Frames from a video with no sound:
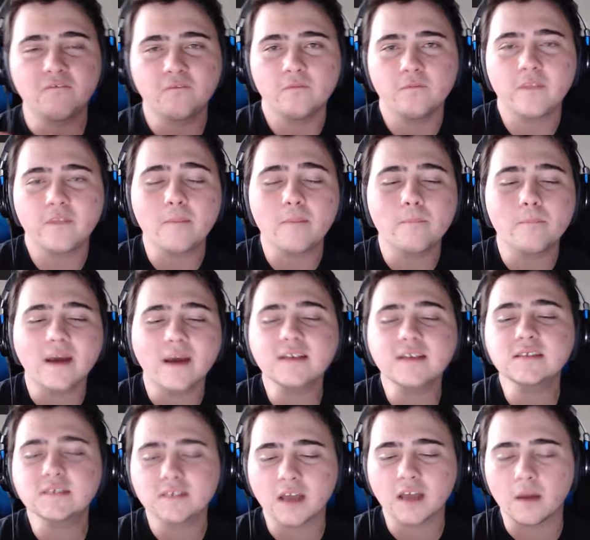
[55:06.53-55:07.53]
They
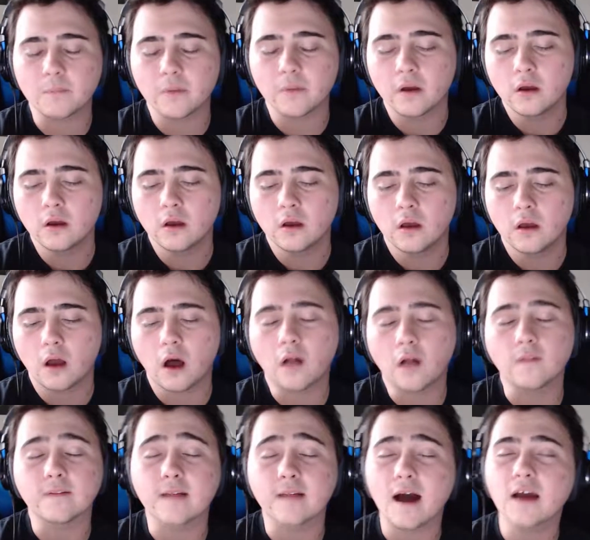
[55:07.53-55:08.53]
messed up a
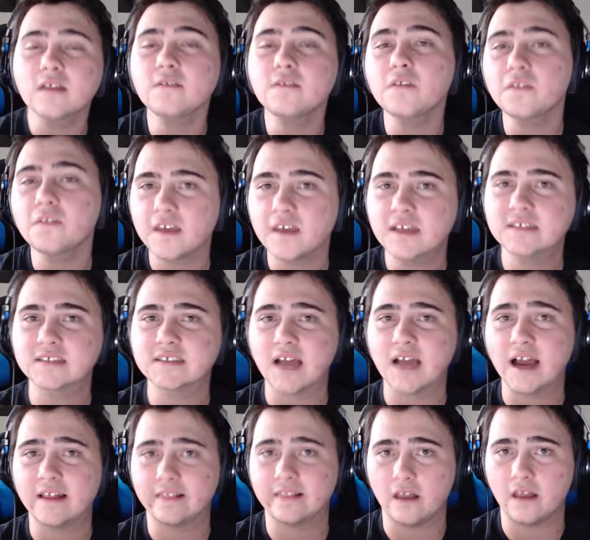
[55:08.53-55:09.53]
lot of the things I
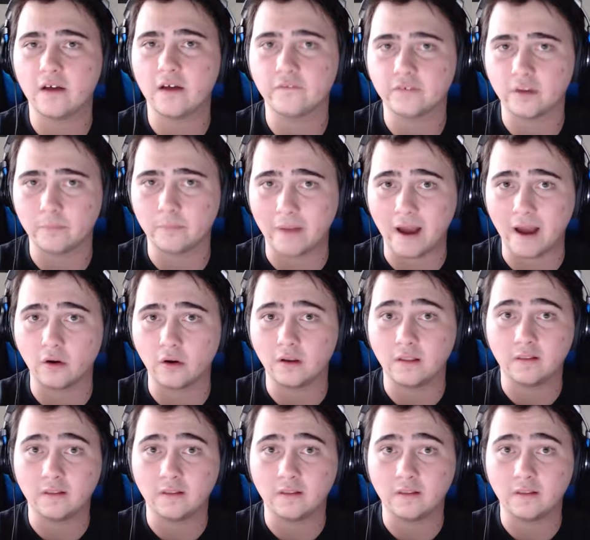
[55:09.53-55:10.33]
loved about